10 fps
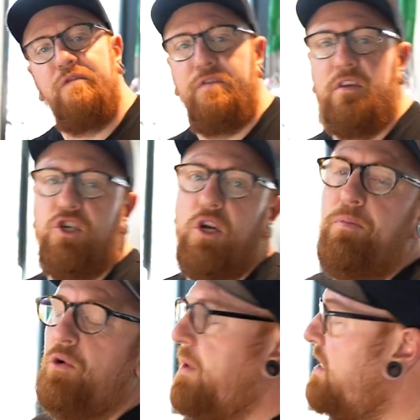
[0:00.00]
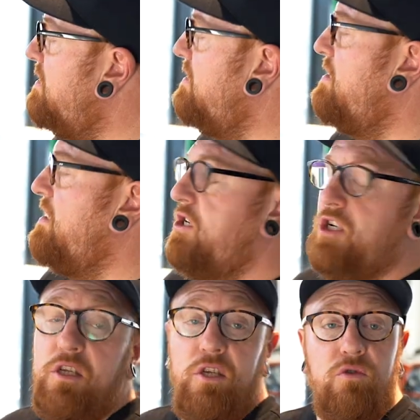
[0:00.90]
to finish up your maintenance
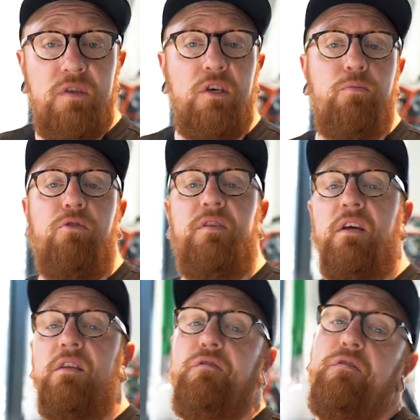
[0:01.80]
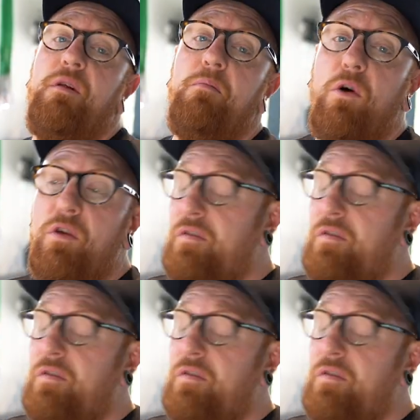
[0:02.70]
session using a protective film on